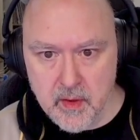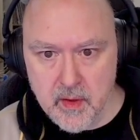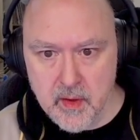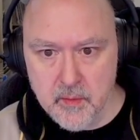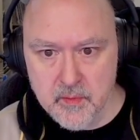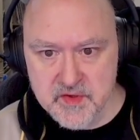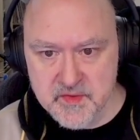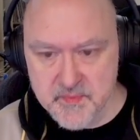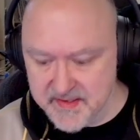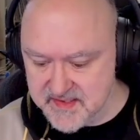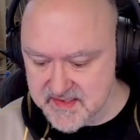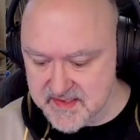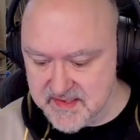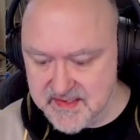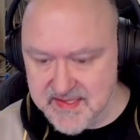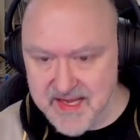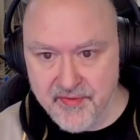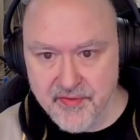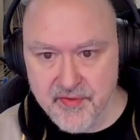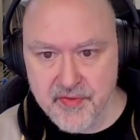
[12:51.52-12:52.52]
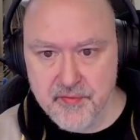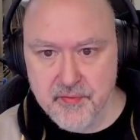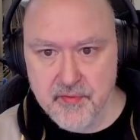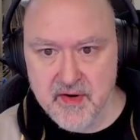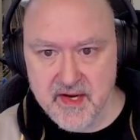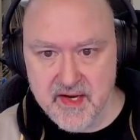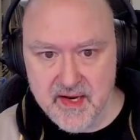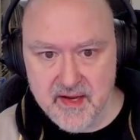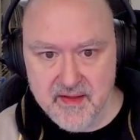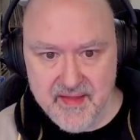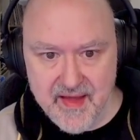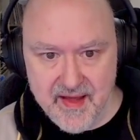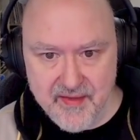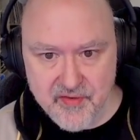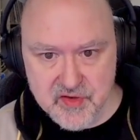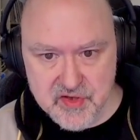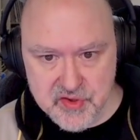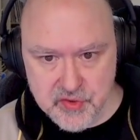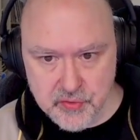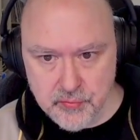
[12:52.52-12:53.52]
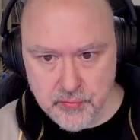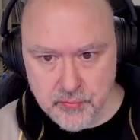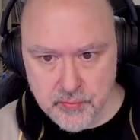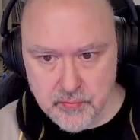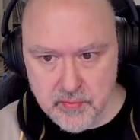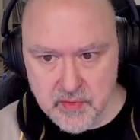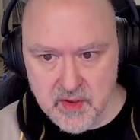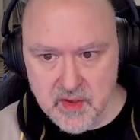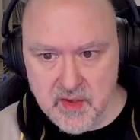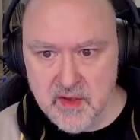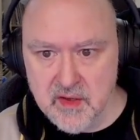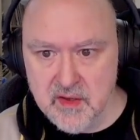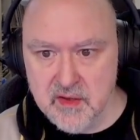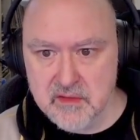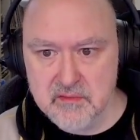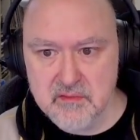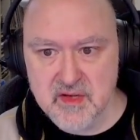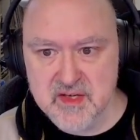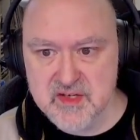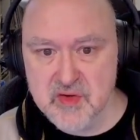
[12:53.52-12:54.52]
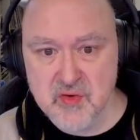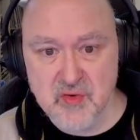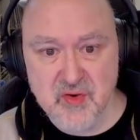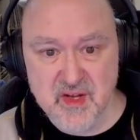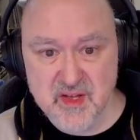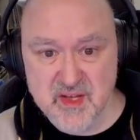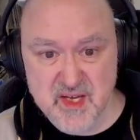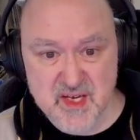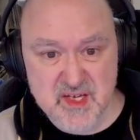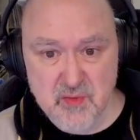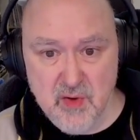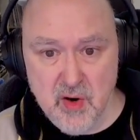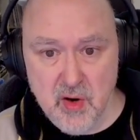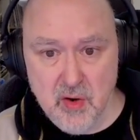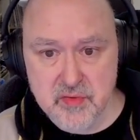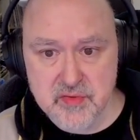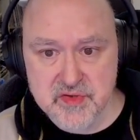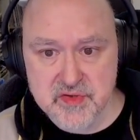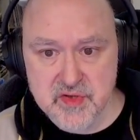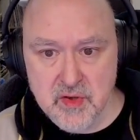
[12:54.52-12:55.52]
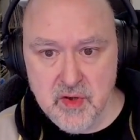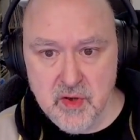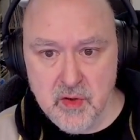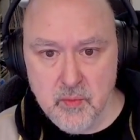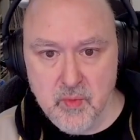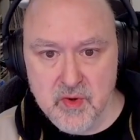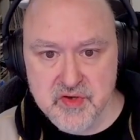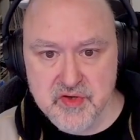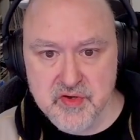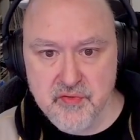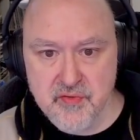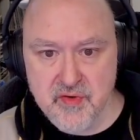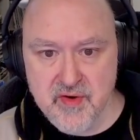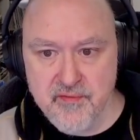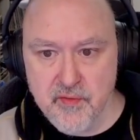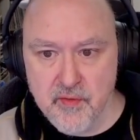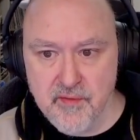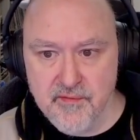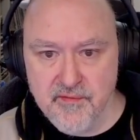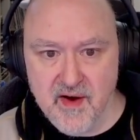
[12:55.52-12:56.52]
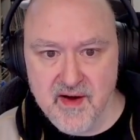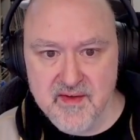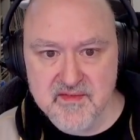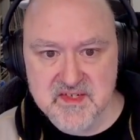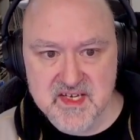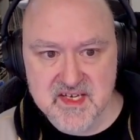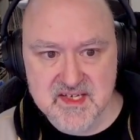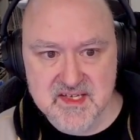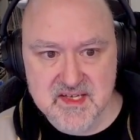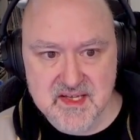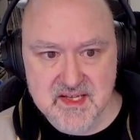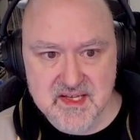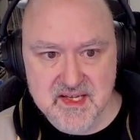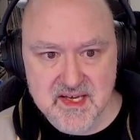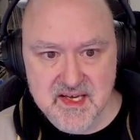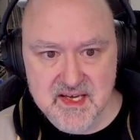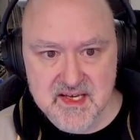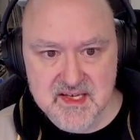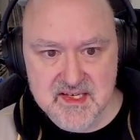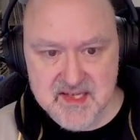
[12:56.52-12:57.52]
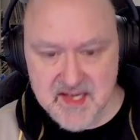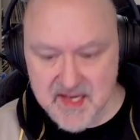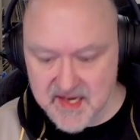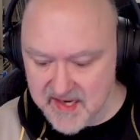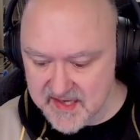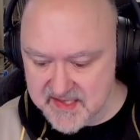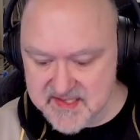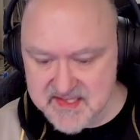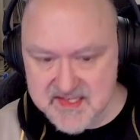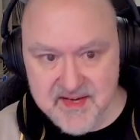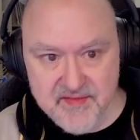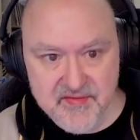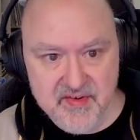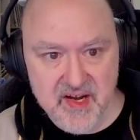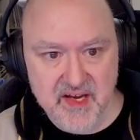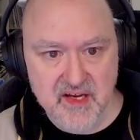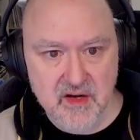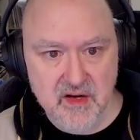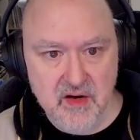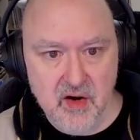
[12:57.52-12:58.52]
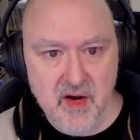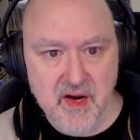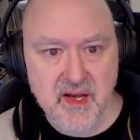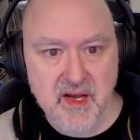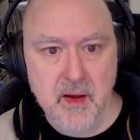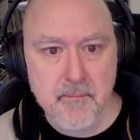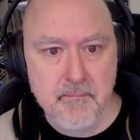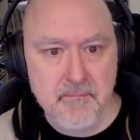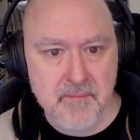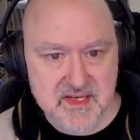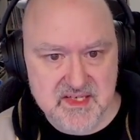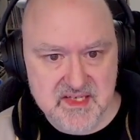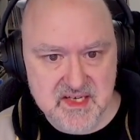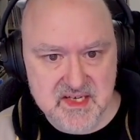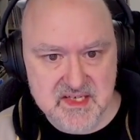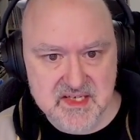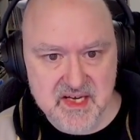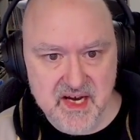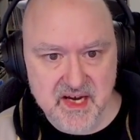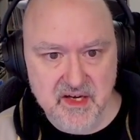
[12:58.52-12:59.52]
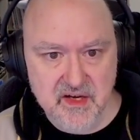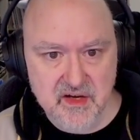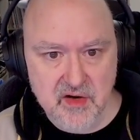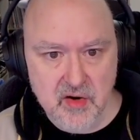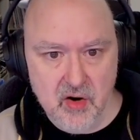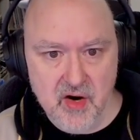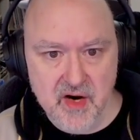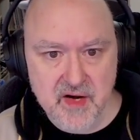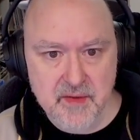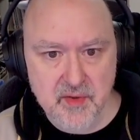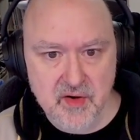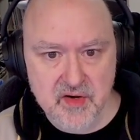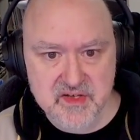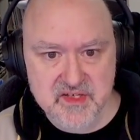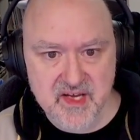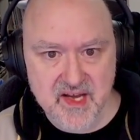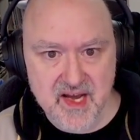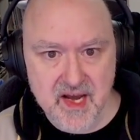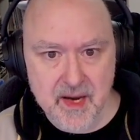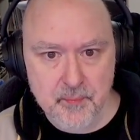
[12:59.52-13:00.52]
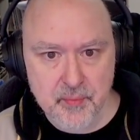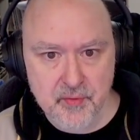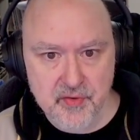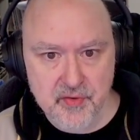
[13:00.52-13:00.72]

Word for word: which makes that the three and that the two. Let's look at these rows. One, two, three, four, five, six. These are seven, eight, nine. Must contain a nine because I can't put